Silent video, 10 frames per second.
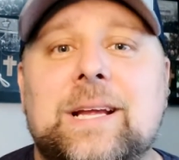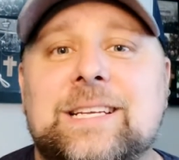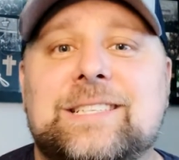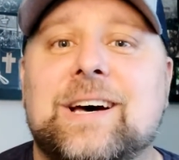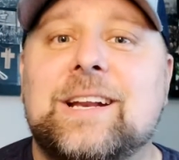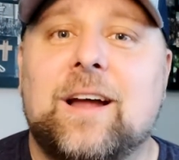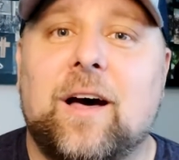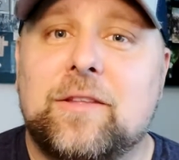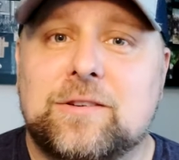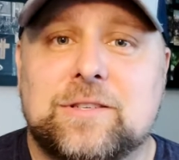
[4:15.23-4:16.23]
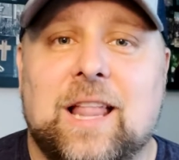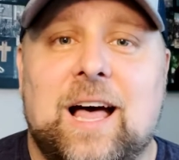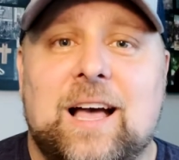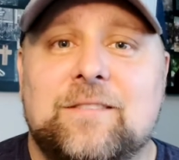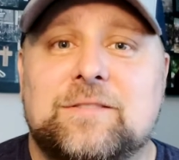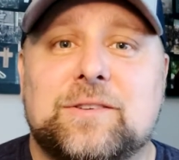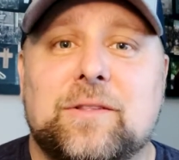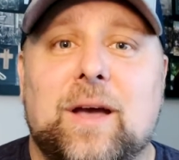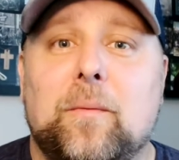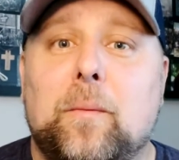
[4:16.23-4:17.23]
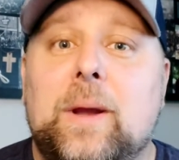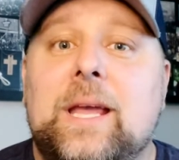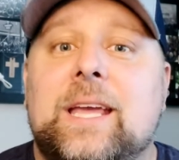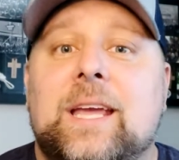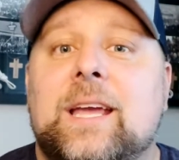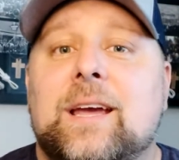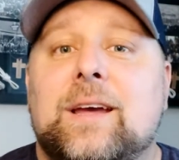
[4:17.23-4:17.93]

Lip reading: he's done in others' lives so that we